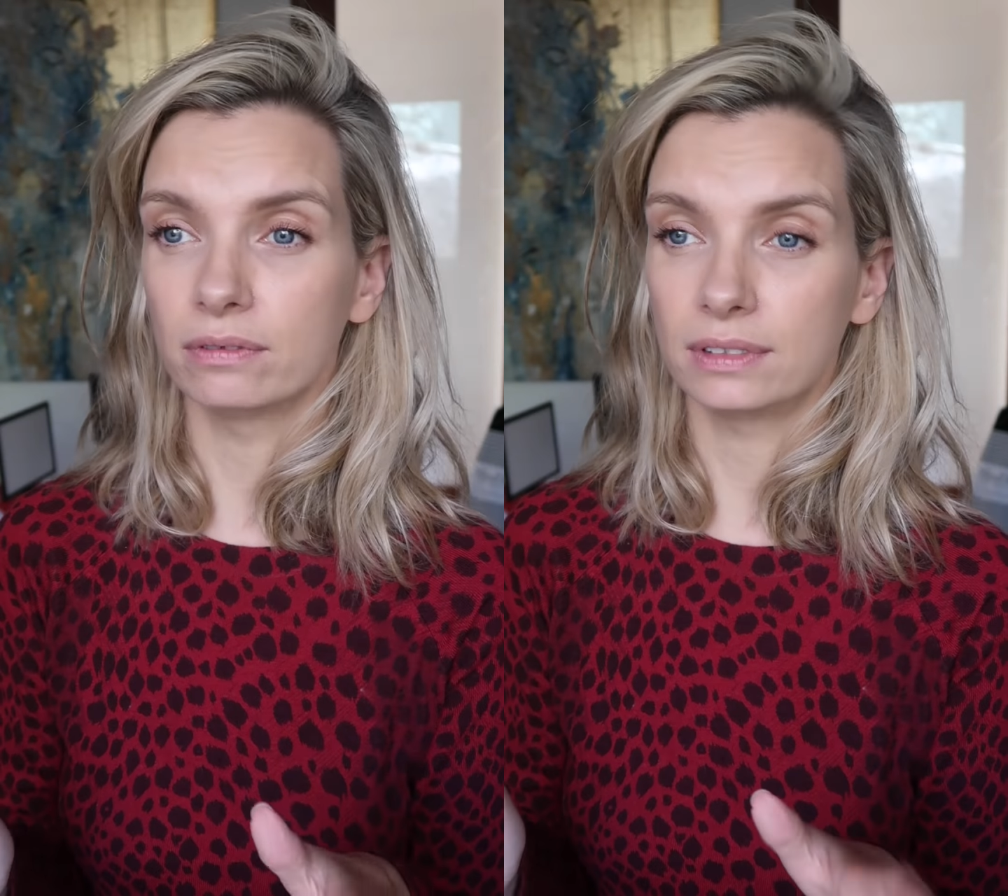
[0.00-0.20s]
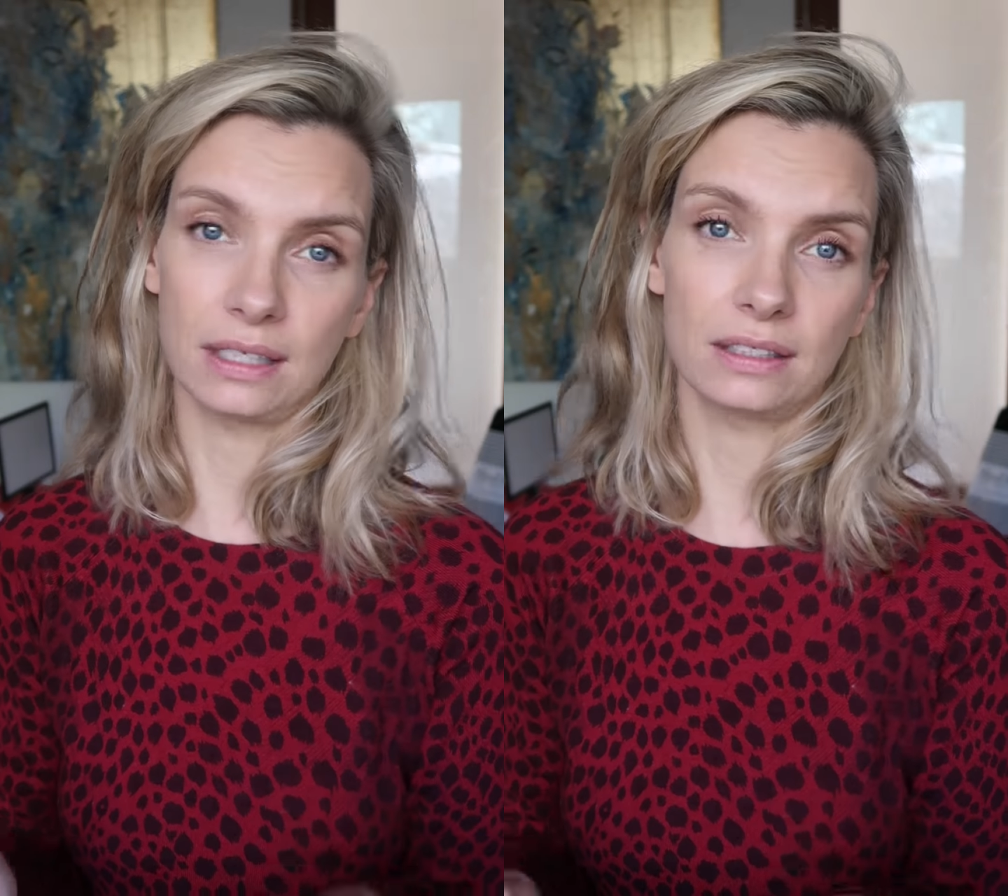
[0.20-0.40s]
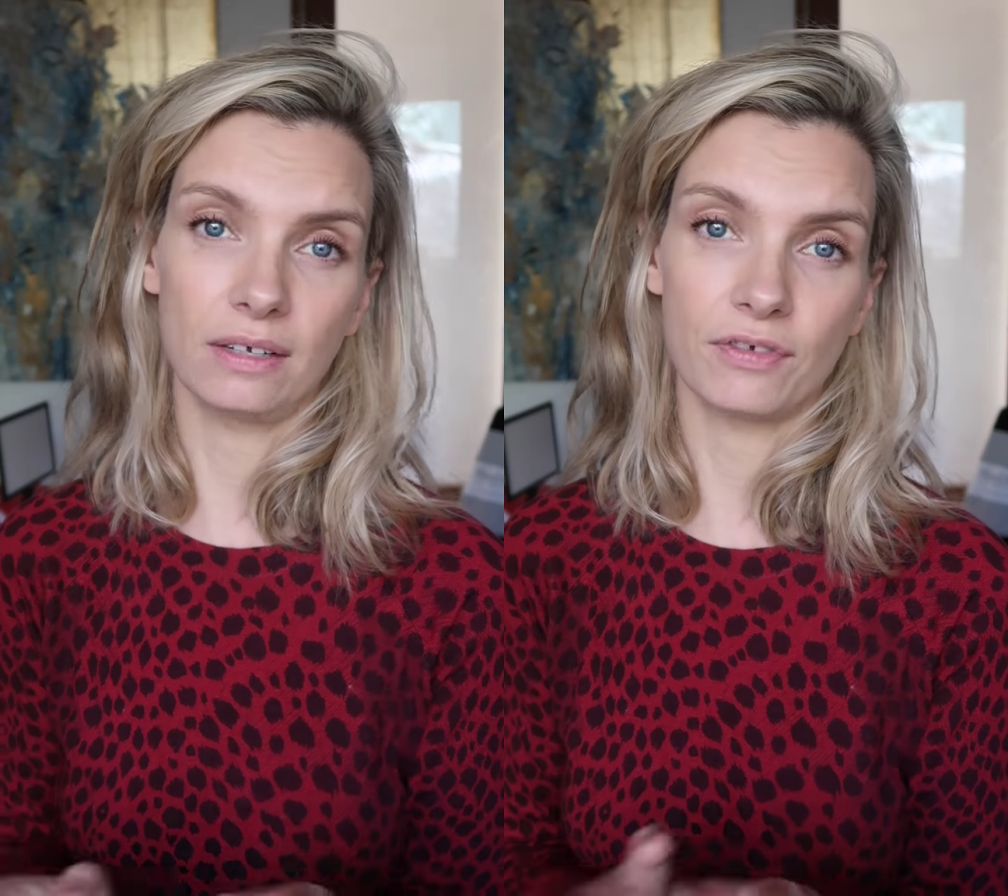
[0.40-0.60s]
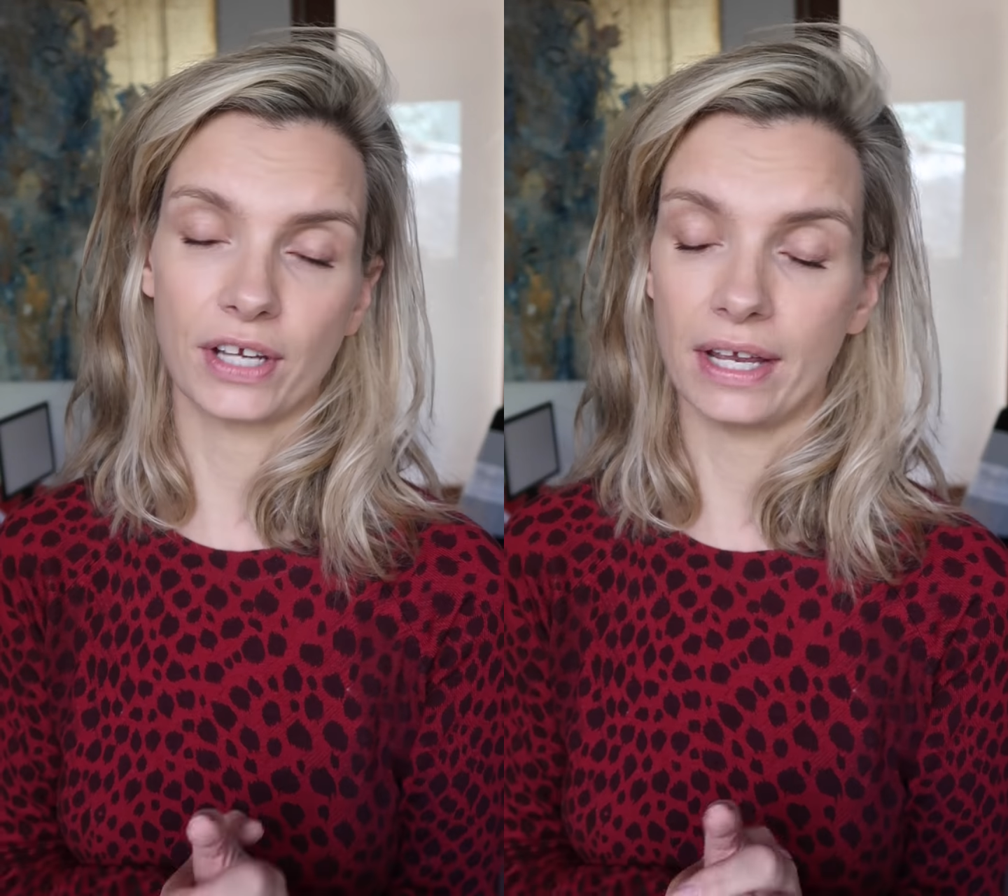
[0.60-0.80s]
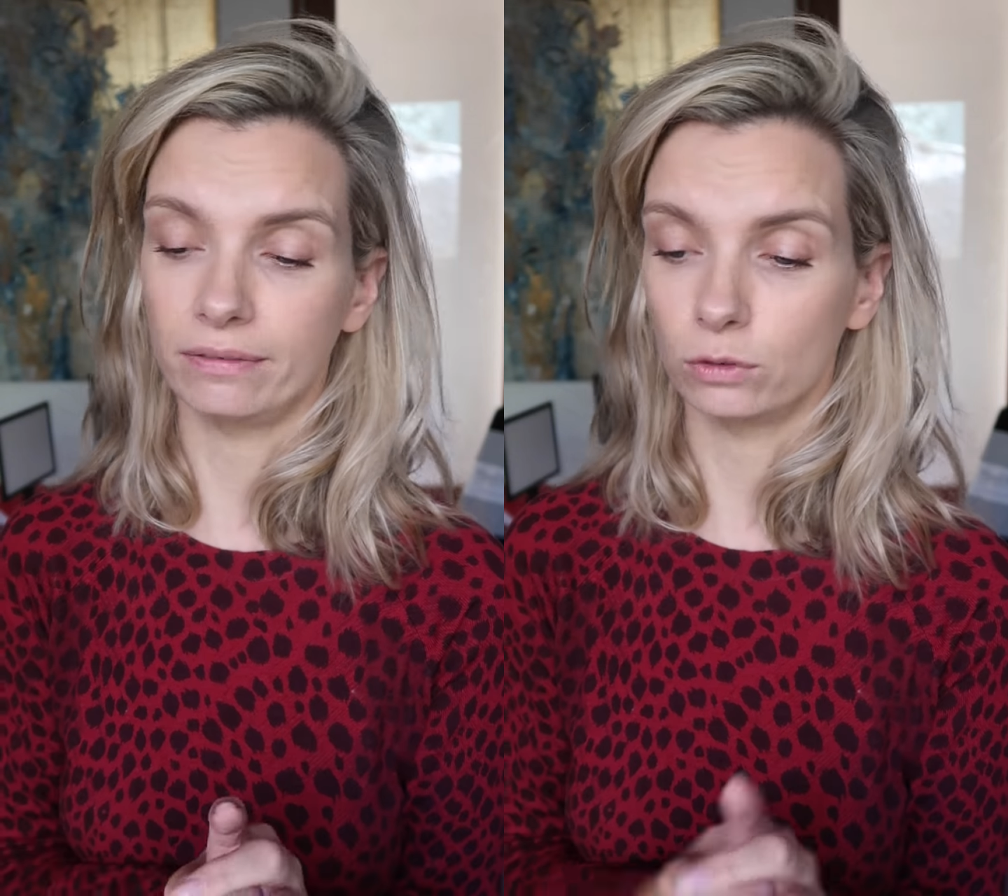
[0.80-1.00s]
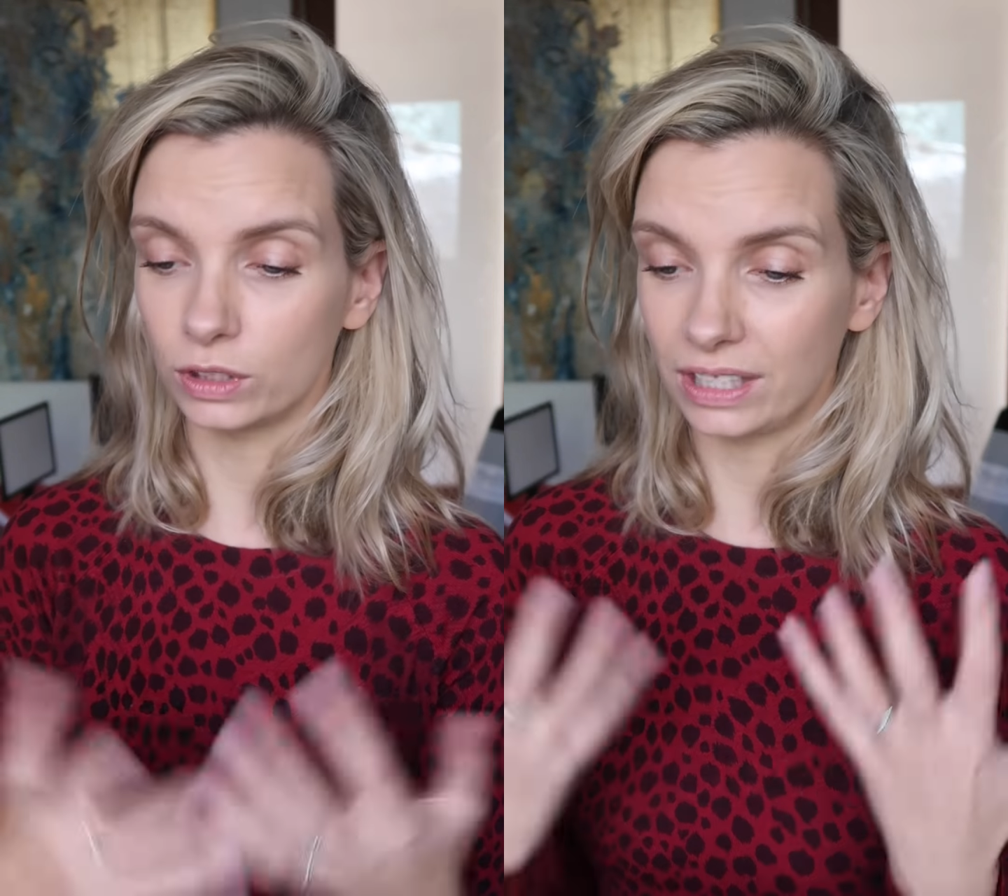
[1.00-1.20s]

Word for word: sensitive skin or